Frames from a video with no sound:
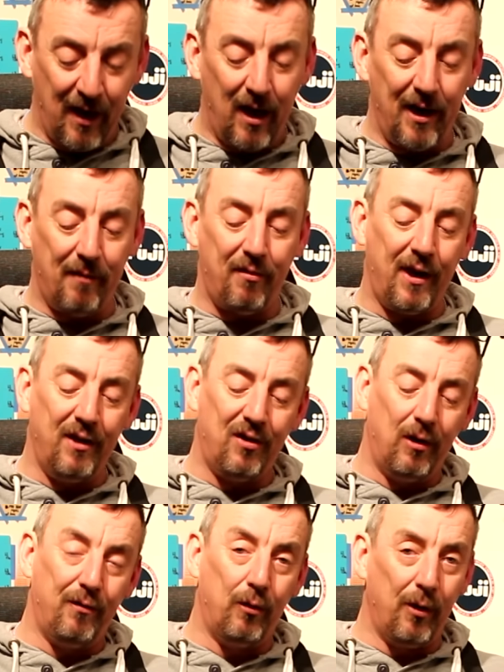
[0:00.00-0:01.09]
Another thing to
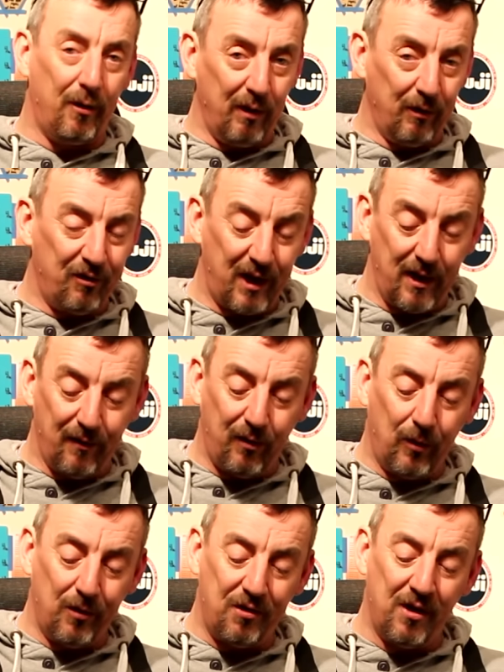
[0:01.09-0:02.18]
look for on a reel seat, of
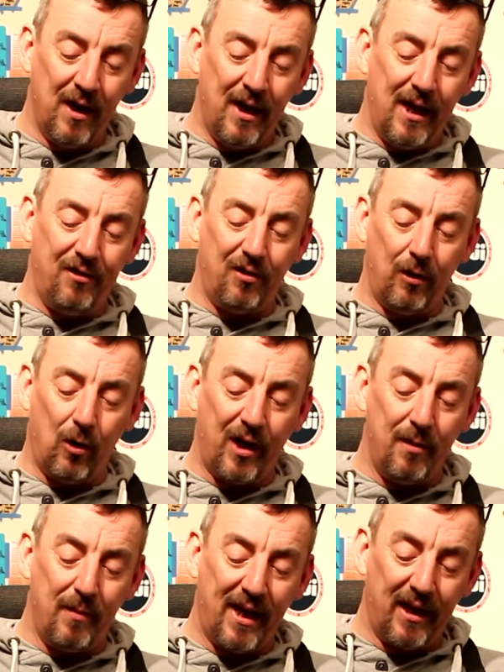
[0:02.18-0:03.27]
course, is the
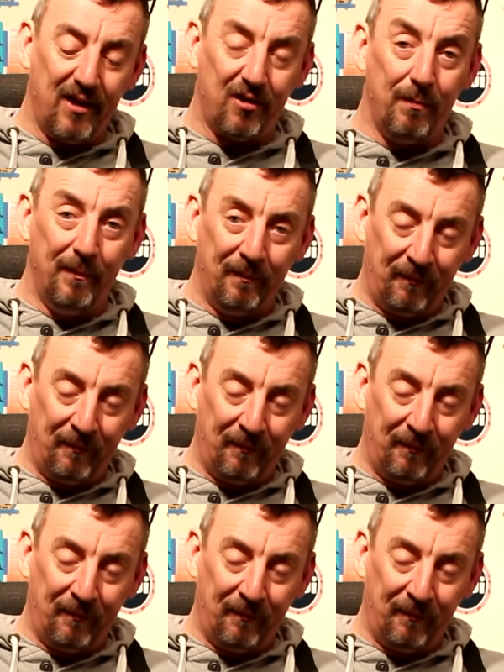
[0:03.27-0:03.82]
lock-in mechanism.